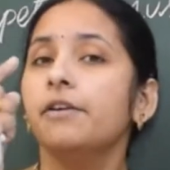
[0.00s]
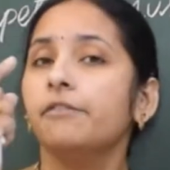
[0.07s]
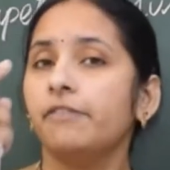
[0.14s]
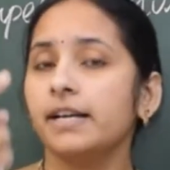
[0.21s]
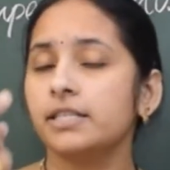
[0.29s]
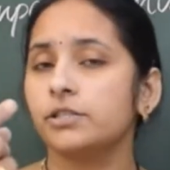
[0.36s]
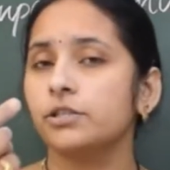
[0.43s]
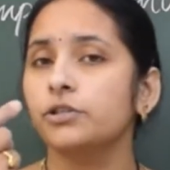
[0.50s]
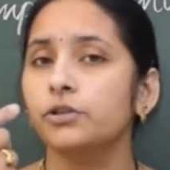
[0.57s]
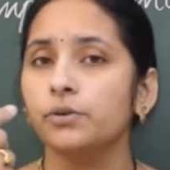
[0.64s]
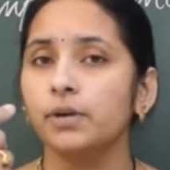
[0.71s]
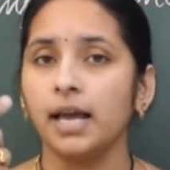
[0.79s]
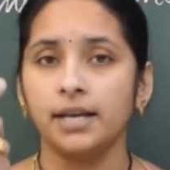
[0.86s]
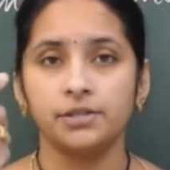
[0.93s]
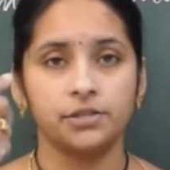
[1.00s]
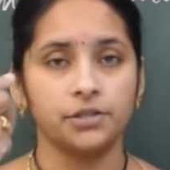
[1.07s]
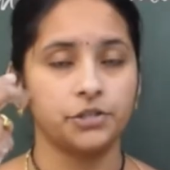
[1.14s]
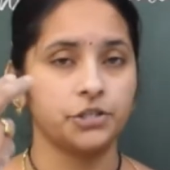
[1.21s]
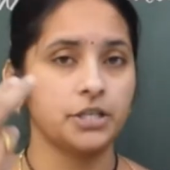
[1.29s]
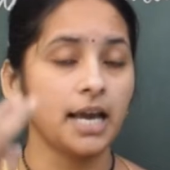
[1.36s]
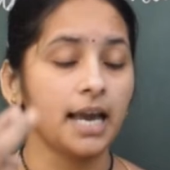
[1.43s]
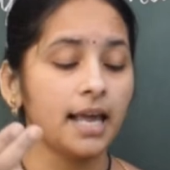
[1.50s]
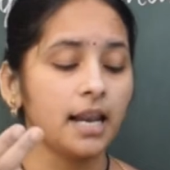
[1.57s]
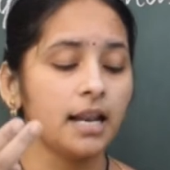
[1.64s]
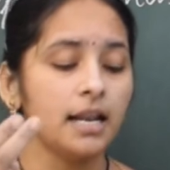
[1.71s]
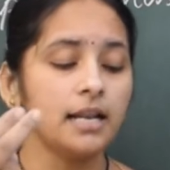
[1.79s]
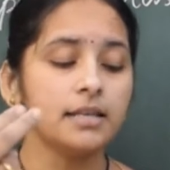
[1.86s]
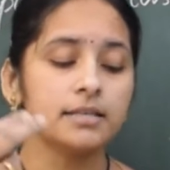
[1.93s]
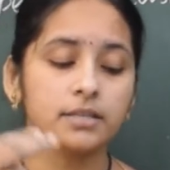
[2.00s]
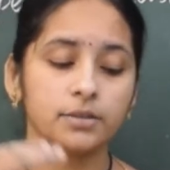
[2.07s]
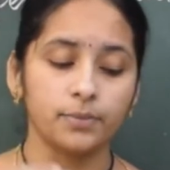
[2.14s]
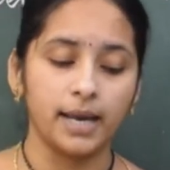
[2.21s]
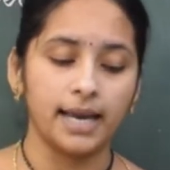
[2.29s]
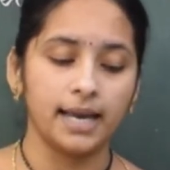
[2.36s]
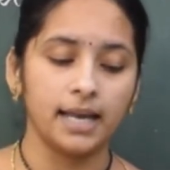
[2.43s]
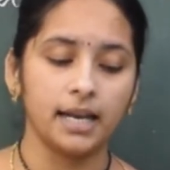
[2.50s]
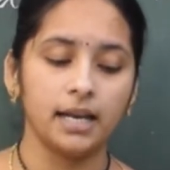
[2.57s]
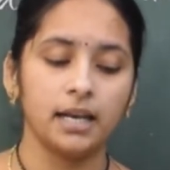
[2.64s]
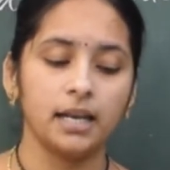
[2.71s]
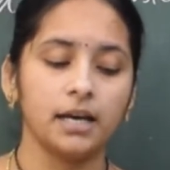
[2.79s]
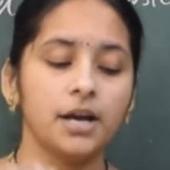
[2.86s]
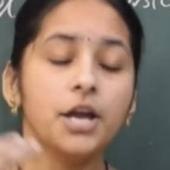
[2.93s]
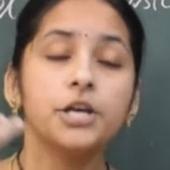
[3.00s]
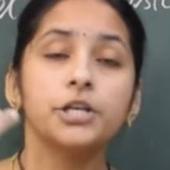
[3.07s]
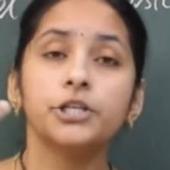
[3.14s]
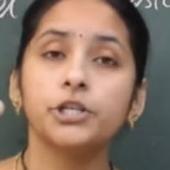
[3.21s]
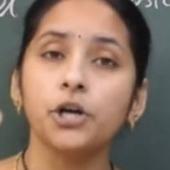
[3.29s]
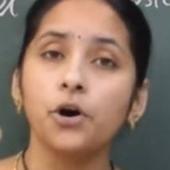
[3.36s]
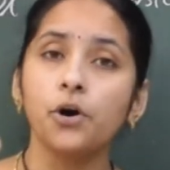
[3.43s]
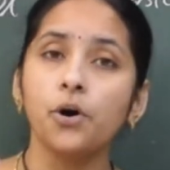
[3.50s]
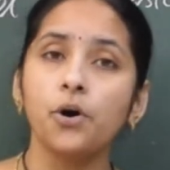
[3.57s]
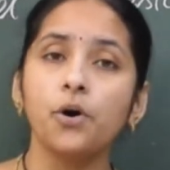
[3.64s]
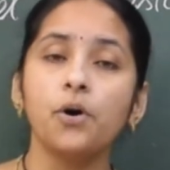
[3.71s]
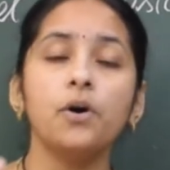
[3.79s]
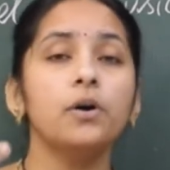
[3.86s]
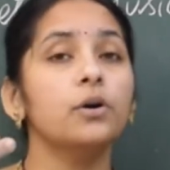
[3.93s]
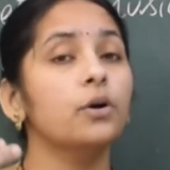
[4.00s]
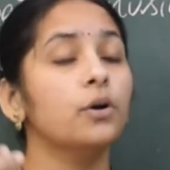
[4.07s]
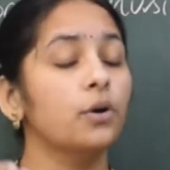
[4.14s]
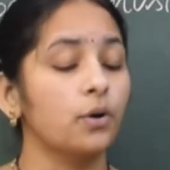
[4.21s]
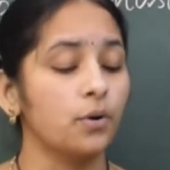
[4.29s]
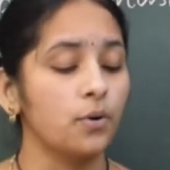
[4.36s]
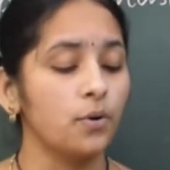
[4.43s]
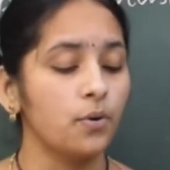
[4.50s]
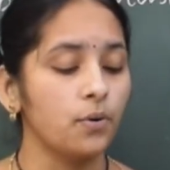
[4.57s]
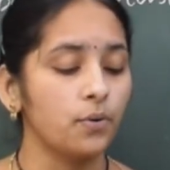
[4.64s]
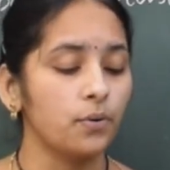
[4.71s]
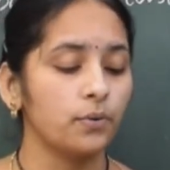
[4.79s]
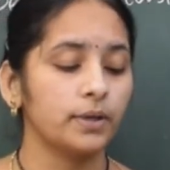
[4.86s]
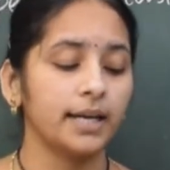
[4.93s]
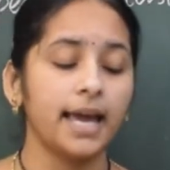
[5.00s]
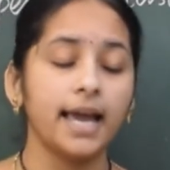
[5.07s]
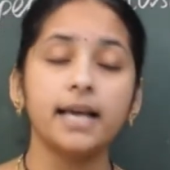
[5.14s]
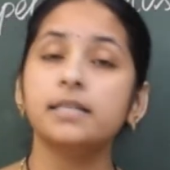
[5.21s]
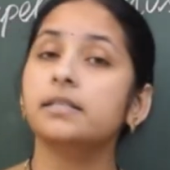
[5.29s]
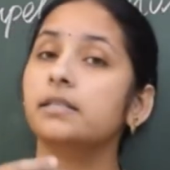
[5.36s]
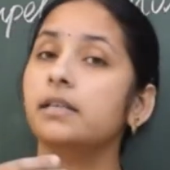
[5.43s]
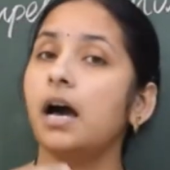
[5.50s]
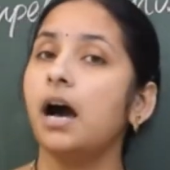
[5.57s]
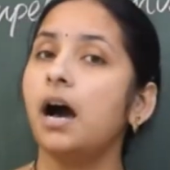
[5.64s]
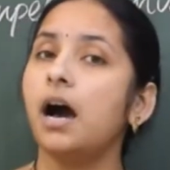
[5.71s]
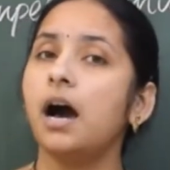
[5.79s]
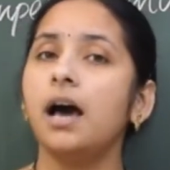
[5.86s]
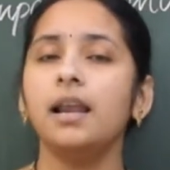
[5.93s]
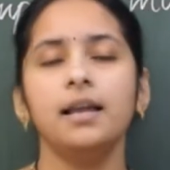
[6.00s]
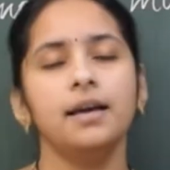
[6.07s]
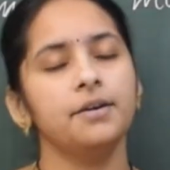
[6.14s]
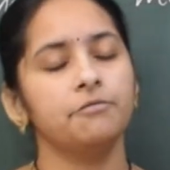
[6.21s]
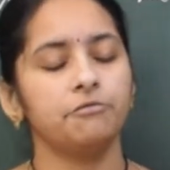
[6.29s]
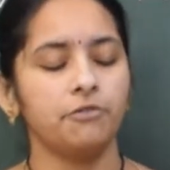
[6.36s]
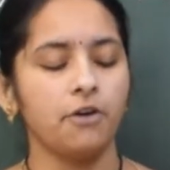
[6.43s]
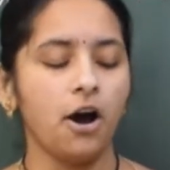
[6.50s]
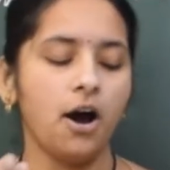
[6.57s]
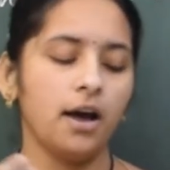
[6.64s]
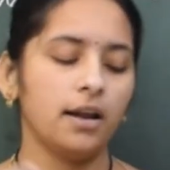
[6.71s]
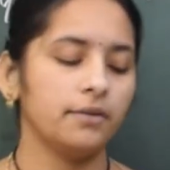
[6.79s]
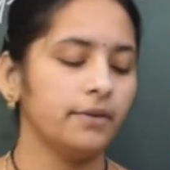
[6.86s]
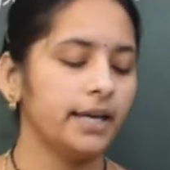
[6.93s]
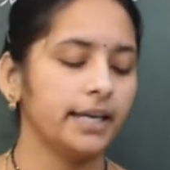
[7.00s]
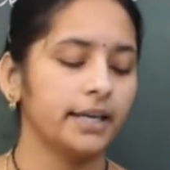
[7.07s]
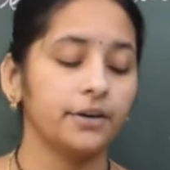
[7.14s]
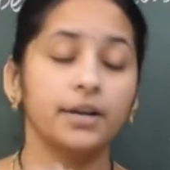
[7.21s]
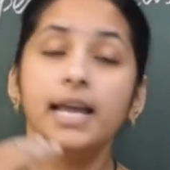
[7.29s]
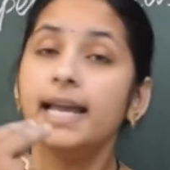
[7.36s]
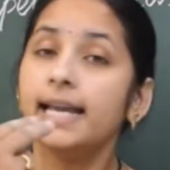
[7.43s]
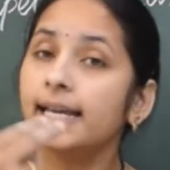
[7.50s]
First two lines, shell, swell, show, grow. Next, tall, fall. Very good.